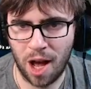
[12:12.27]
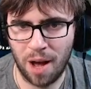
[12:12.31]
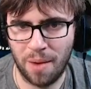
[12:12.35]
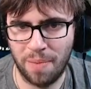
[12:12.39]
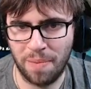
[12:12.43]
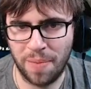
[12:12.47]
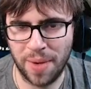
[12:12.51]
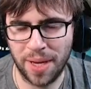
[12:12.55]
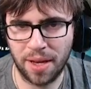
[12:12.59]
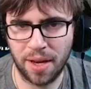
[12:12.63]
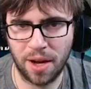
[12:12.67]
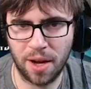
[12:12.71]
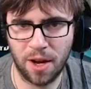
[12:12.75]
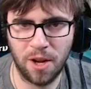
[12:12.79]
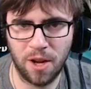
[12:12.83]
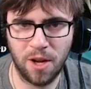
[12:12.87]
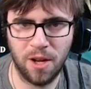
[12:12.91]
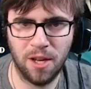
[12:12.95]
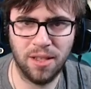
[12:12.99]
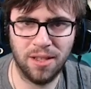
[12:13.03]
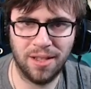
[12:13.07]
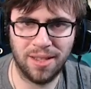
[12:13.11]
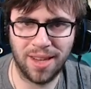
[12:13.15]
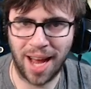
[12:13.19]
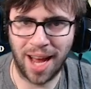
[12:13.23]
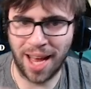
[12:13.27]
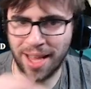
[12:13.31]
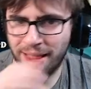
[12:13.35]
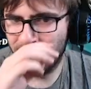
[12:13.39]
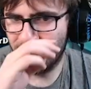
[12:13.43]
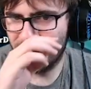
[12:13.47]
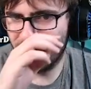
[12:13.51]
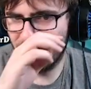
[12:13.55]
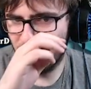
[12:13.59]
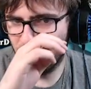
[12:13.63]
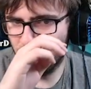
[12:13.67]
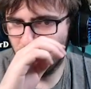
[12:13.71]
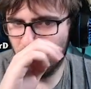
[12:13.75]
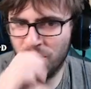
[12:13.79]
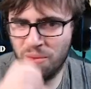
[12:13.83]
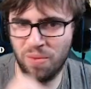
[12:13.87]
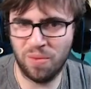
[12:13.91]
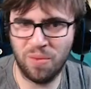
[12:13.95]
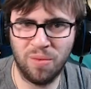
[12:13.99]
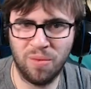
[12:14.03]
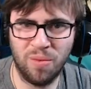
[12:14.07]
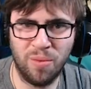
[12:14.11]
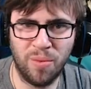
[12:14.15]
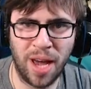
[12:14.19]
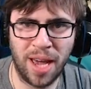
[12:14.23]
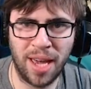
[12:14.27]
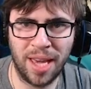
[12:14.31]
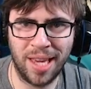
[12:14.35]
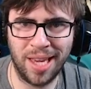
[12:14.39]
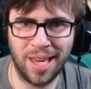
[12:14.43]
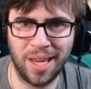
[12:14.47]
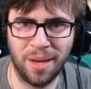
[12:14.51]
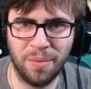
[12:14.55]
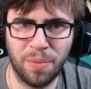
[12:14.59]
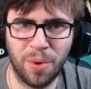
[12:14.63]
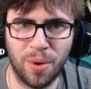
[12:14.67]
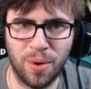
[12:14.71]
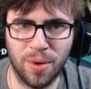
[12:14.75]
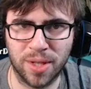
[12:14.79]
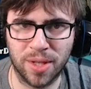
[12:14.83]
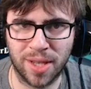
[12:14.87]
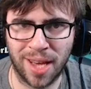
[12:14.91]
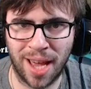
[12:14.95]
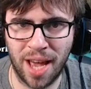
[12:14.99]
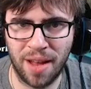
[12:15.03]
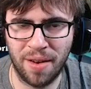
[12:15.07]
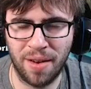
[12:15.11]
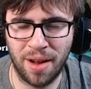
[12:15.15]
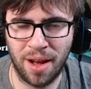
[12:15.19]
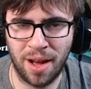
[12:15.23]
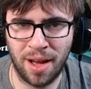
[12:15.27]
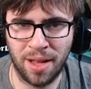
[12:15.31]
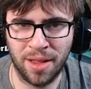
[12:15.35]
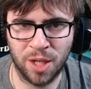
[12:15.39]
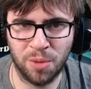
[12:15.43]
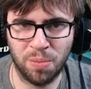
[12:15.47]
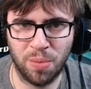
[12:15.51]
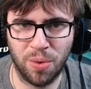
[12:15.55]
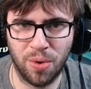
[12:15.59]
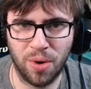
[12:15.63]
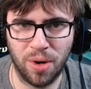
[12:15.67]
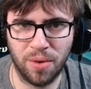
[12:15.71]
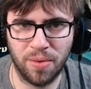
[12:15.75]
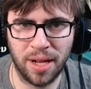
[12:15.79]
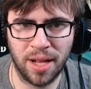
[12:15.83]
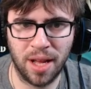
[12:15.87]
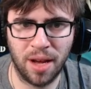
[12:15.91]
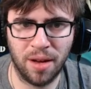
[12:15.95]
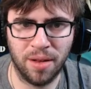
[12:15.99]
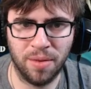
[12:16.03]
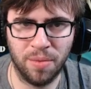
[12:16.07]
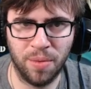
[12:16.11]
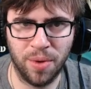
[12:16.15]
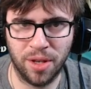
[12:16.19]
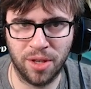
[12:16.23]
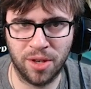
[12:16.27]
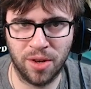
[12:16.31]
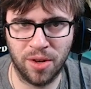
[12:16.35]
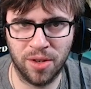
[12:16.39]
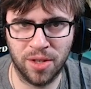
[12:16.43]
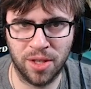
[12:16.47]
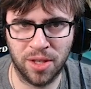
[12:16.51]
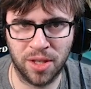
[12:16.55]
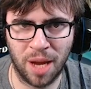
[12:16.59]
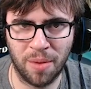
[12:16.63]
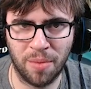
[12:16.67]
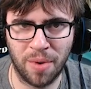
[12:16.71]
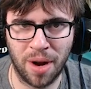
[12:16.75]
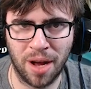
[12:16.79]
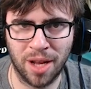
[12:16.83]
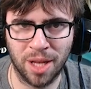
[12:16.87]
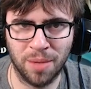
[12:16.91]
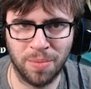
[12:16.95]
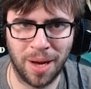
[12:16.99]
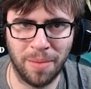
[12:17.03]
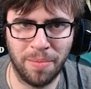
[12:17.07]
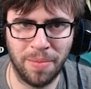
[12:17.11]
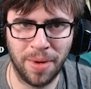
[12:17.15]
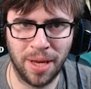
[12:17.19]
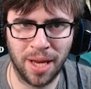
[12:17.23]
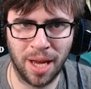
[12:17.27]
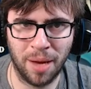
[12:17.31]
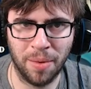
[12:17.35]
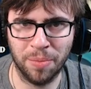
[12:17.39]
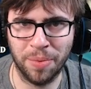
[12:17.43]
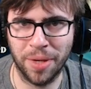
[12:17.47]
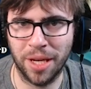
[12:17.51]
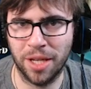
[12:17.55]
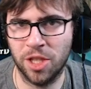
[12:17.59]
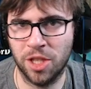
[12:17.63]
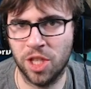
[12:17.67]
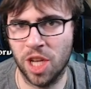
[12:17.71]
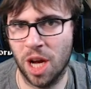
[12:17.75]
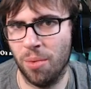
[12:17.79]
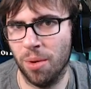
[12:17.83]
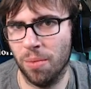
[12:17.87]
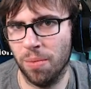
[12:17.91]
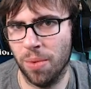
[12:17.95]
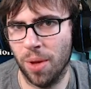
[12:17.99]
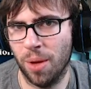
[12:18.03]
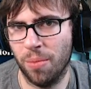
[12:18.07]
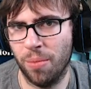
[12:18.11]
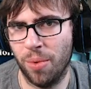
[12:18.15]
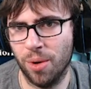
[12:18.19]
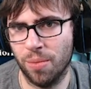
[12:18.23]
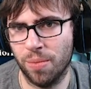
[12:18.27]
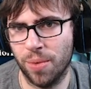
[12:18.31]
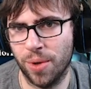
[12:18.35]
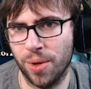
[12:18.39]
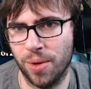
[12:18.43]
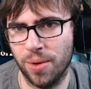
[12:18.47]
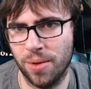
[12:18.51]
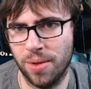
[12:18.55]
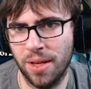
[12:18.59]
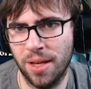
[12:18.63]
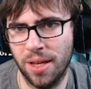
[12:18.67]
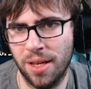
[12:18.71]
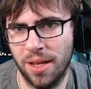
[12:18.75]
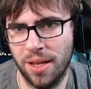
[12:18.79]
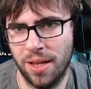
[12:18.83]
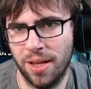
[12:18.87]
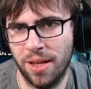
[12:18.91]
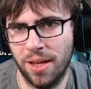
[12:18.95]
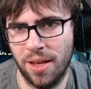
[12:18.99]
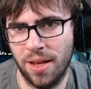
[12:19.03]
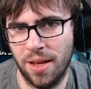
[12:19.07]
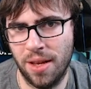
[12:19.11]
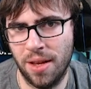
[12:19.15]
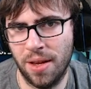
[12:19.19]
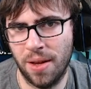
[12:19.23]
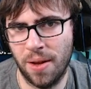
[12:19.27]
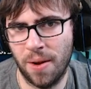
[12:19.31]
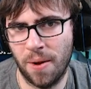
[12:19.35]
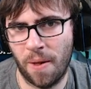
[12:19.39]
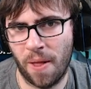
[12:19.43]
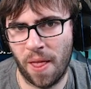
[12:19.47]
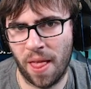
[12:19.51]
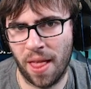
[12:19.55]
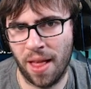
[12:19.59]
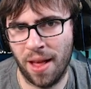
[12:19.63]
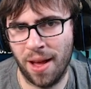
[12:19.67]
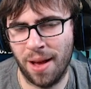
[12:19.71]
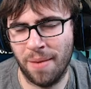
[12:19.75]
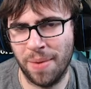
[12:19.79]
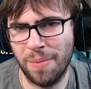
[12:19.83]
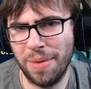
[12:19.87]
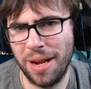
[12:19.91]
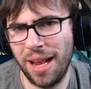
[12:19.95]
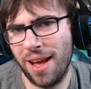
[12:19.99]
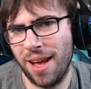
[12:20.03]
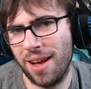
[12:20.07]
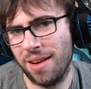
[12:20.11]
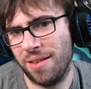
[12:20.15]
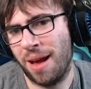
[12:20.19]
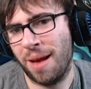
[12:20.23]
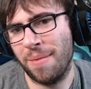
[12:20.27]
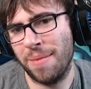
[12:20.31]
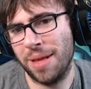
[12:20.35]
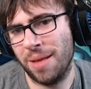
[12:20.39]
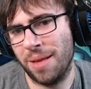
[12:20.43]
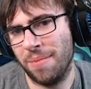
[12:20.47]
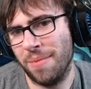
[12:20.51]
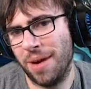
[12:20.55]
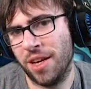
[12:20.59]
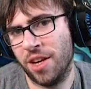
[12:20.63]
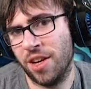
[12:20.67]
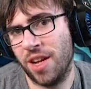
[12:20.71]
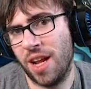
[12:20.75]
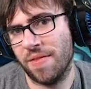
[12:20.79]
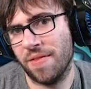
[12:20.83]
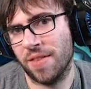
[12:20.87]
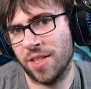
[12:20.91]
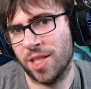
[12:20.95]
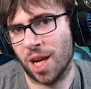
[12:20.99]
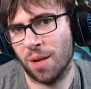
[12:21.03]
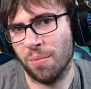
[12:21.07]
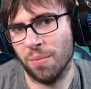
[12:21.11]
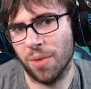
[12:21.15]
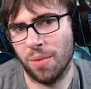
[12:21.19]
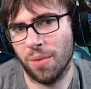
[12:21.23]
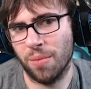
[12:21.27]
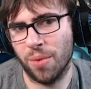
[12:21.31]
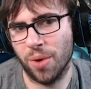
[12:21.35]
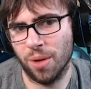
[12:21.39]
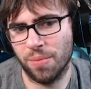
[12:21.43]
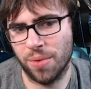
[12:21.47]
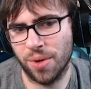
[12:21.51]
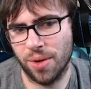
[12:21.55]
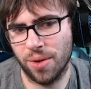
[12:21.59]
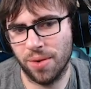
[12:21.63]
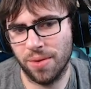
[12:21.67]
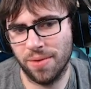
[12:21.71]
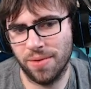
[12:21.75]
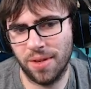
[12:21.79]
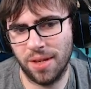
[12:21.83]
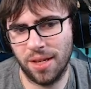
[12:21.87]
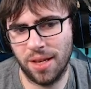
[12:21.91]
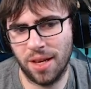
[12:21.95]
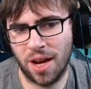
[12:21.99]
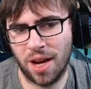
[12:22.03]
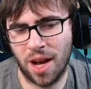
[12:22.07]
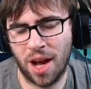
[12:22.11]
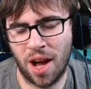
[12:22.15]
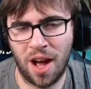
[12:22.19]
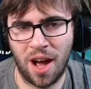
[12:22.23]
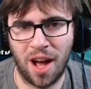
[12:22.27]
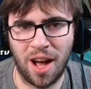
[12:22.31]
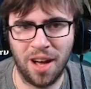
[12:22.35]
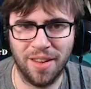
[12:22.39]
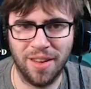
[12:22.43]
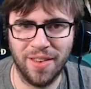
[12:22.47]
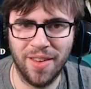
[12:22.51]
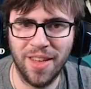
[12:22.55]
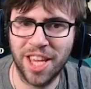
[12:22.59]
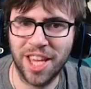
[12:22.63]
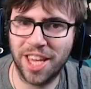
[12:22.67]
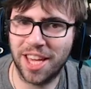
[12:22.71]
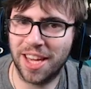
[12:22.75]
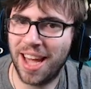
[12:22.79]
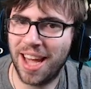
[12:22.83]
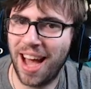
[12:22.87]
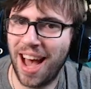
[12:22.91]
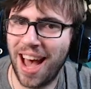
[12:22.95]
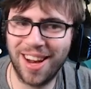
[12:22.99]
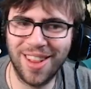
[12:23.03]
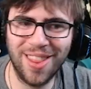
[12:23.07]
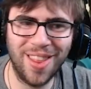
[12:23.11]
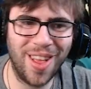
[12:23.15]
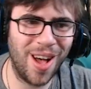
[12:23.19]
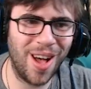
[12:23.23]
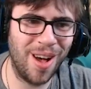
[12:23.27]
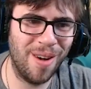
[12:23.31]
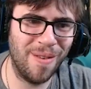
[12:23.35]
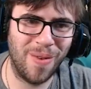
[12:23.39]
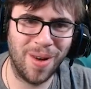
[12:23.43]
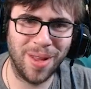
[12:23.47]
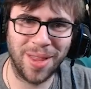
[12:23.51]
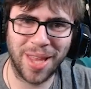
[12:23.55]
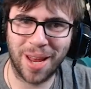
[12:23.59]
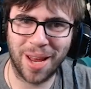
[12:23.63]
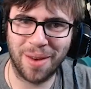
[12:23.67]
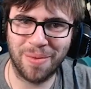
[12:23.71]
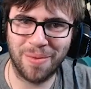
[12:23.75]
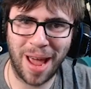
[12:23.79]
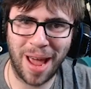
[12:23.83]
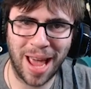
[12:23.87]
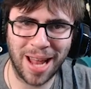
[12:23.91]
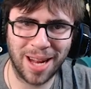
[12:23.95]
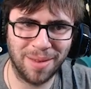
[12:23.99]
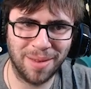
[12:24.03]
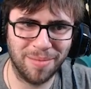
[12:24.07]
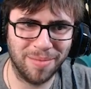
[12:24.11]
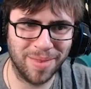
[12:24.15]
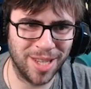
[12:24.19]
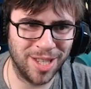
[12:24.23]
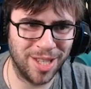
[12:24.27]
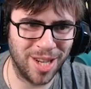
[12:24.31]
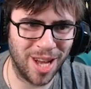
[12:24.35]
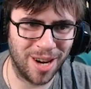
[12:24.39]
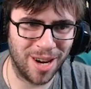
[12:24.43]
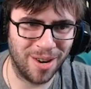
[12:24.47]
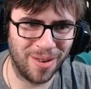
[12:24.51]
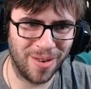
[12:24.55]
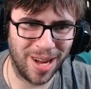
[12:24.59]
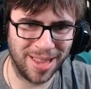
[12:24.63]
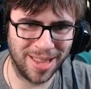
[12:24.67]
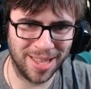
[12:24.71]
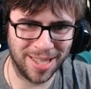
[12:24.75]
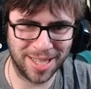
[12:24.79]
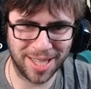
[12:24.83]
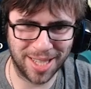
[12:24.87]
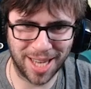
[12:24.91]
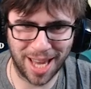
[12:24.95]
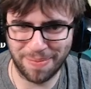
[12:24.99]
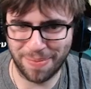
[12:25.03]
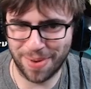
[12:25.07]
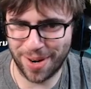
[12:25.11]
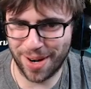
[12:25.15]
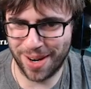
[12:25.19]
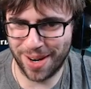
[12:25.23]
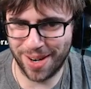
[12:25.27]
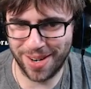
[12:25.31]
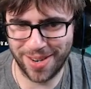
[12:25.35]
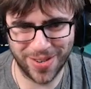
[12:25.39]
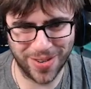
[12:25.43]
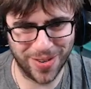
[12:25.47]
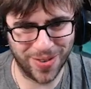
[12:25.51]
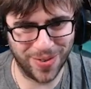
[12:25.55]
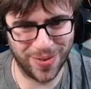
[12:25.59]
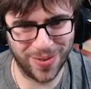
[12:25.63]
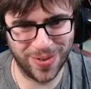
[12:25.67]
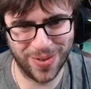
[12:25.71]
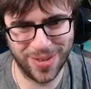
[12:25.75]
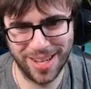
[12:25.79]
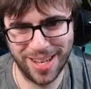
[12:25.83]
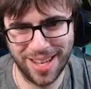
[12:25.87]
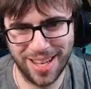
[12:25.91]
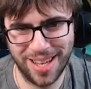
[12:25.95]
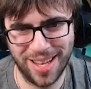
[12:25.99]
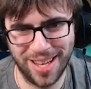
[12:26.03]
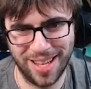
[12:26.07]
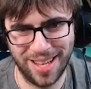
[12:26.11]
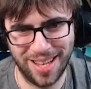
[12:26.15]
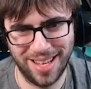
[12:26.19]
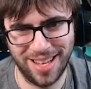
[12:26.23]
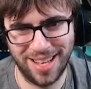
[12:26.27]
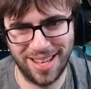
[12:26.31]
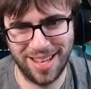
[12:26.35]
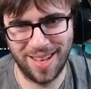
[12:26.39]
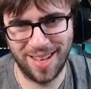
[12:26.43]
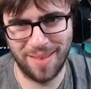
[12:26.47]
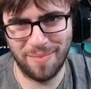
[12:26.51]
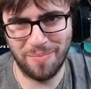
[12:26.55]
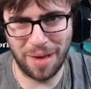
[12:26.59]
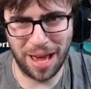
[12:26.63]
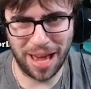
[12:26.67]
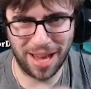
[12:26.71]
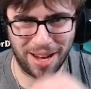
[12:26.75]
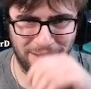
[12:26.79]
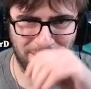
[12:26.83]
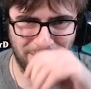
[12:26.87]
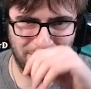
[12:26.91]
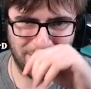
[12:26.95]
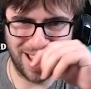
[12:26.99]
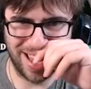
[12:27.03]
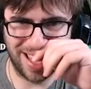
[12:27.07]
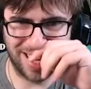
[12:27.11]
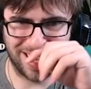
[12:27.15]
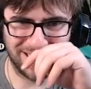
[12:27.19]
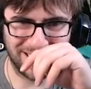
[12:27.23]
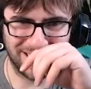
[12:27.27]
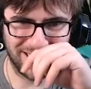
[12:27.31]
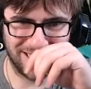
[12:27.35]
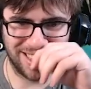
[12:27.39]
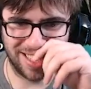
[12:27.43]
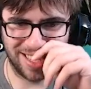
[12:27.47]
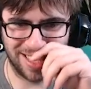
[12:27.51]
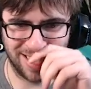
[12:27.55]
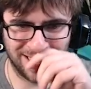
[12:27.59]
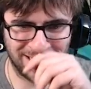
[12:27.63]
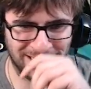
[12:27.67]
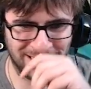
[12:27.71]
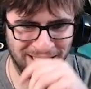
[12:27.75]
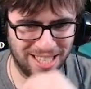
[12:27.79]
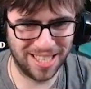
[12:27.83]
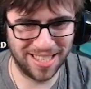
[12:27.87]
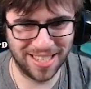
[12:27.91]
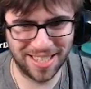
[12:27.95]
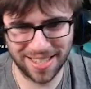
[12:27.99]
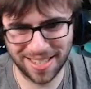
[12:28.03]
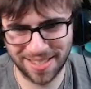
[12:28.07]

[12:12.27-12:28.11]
because I think the way he pulls ahead on this board right now and really turns this game around is by being able to play double Blood Boil Brute. He might have, you could have the second Blood Boil Brute. You gotta love when they randomly generate the skipper. Oof. Bane of my existence.